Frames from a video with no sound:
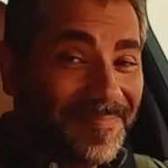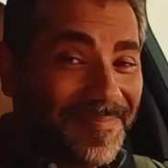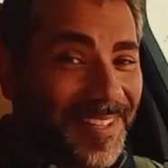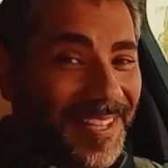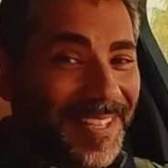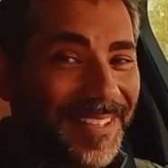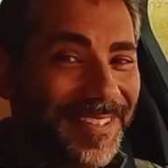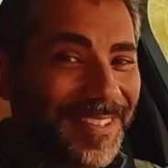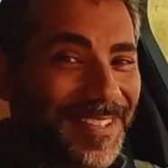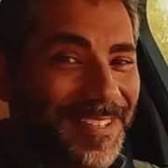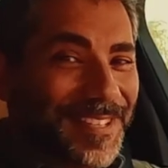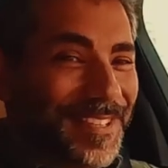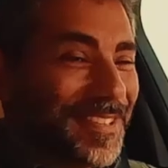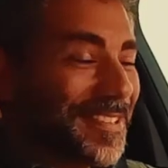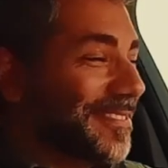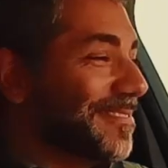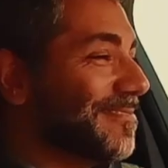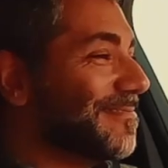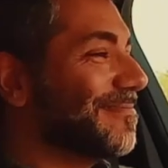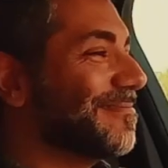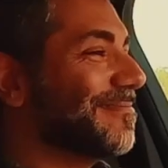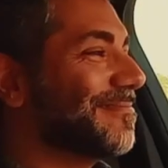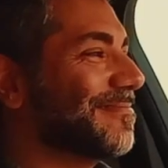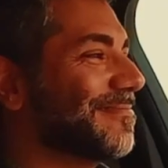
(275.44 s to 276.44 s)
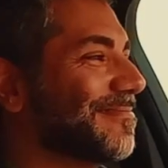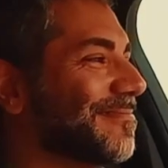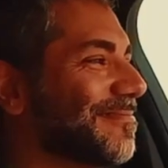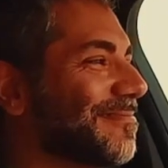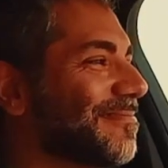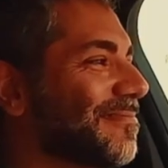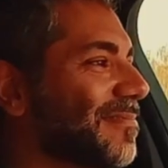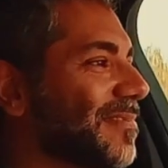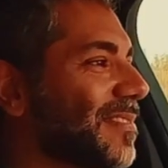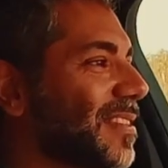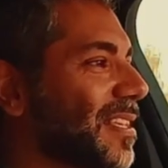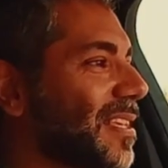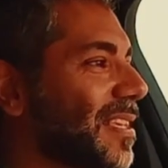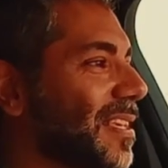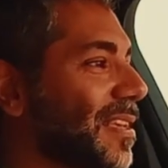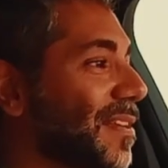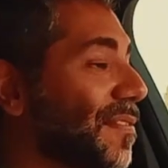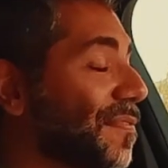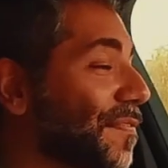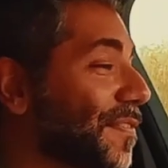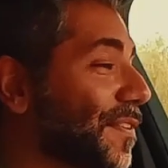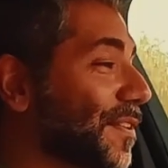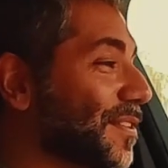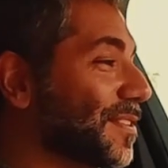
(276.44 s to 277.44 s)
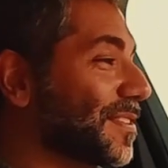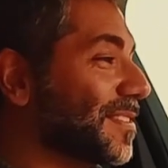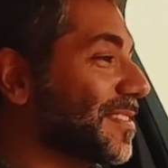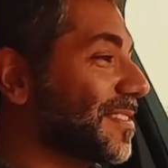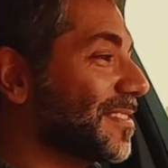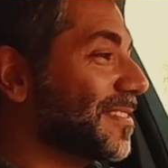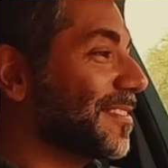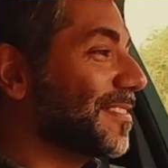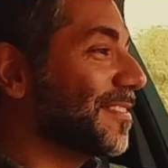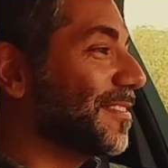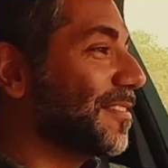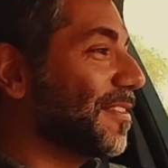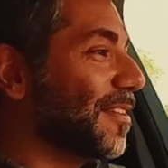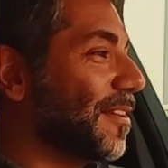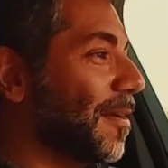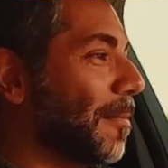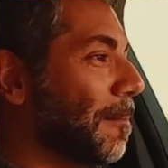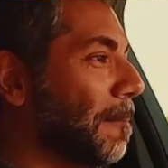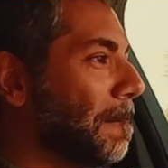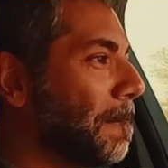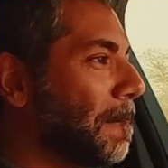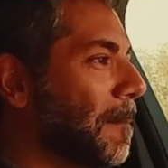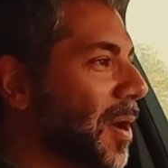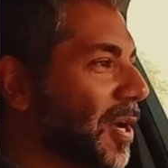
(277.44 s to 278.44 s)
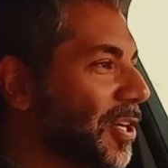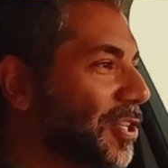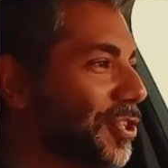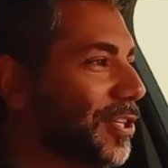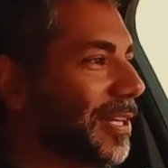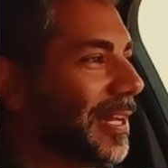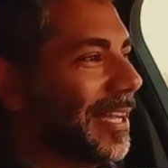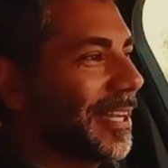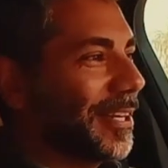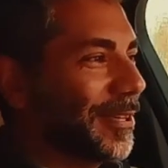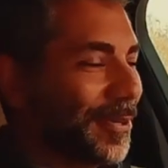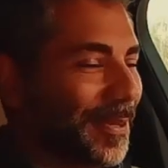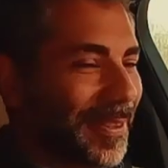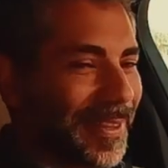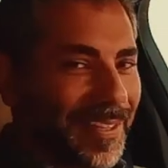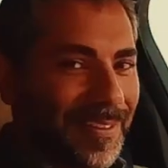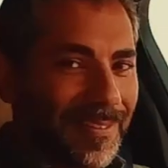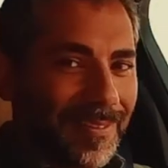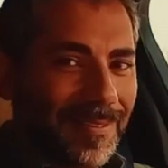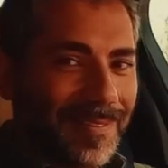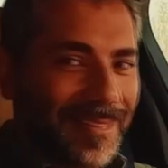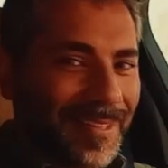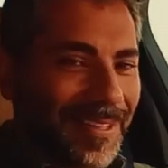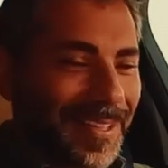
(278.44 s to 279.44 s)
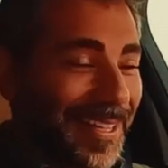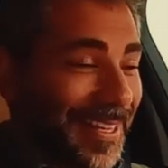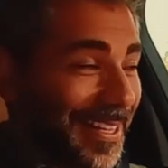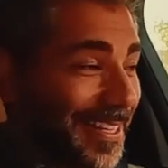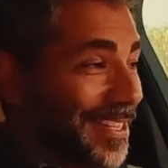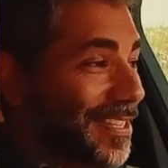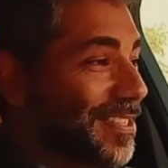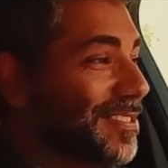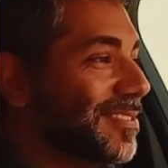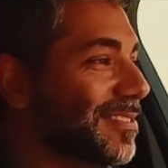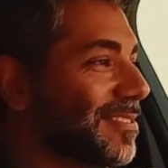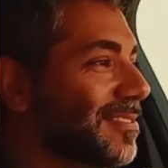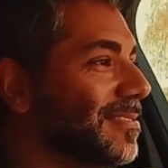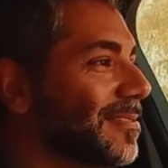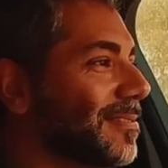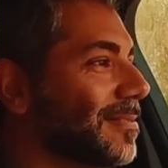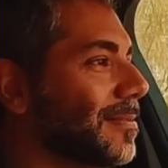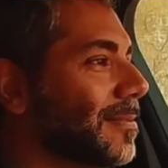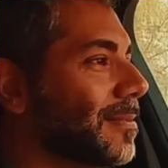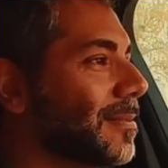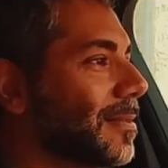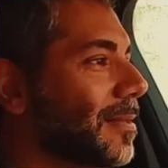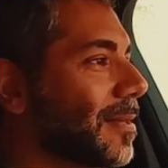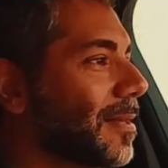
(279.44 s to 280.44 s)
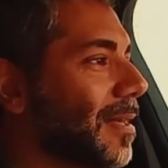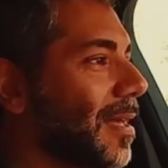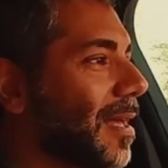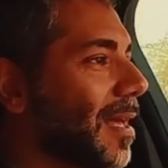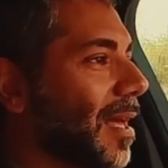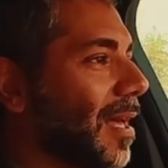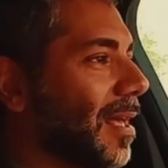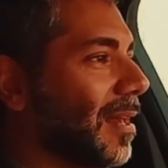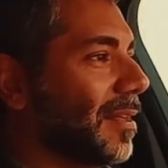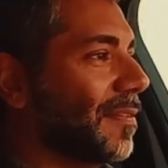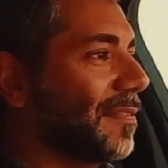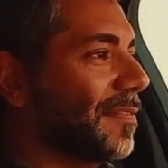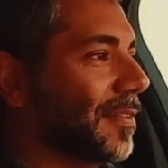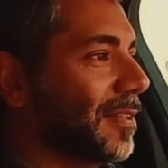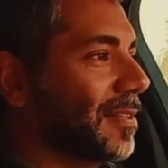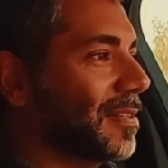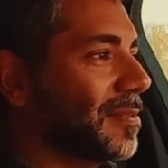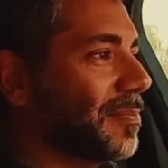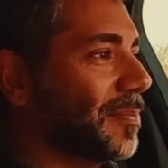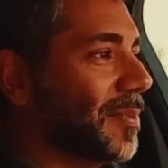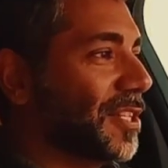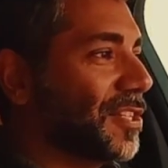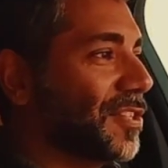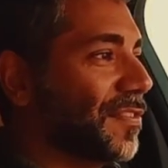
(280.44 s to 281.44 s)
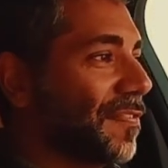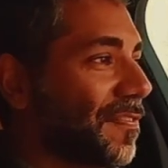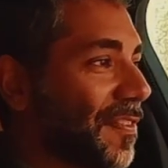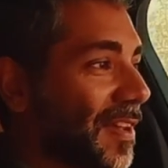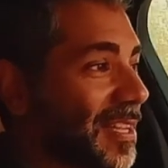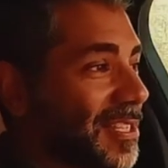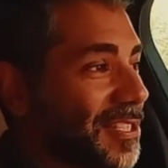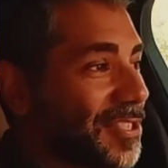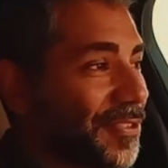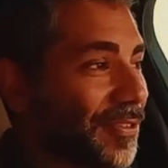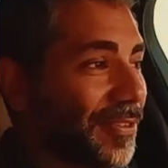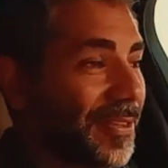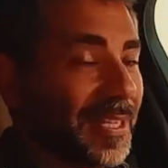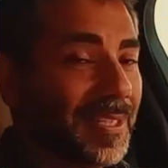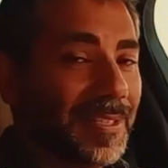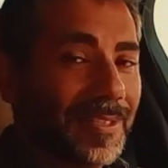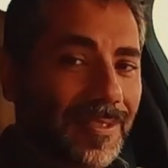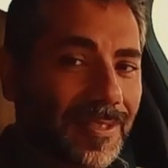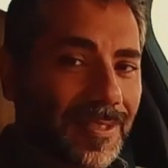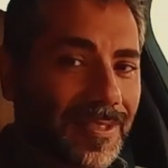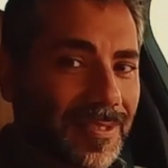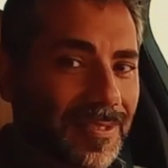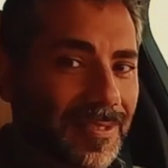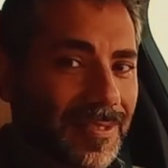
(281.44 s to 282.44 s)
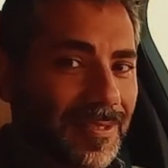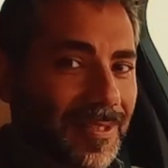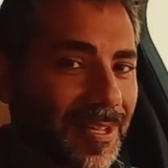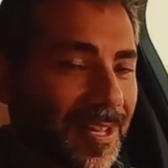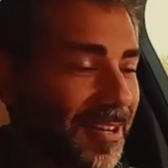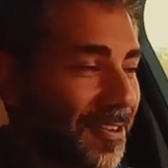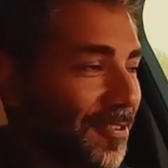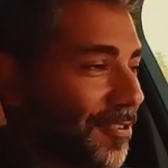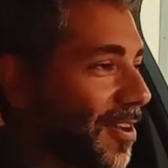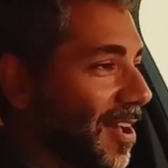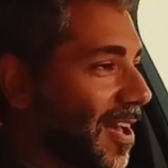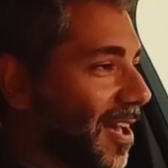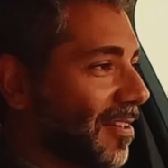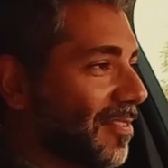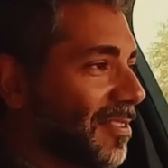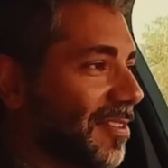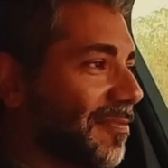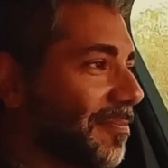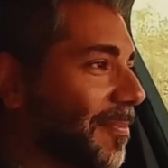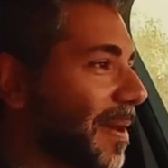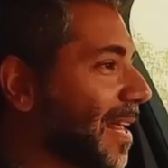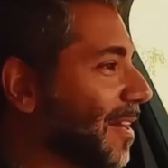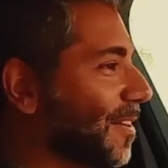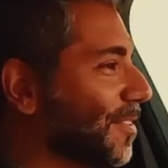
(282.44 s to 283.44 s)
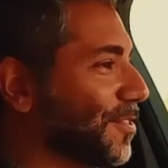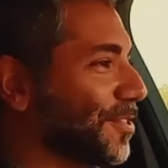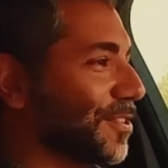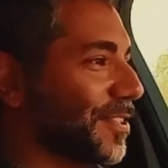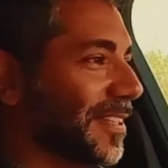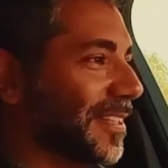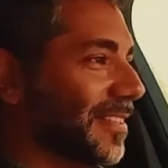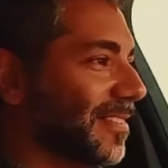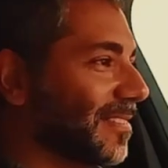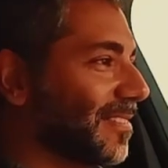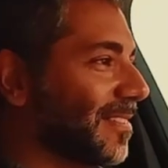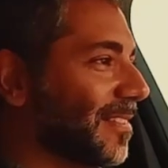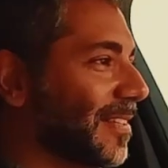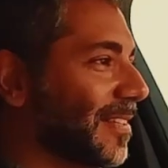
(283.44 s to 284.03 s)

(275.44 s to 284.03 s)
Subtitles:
It doesn't. It feels much lighter than it is, and it feels much faster than it is. I don't know how they've managed it,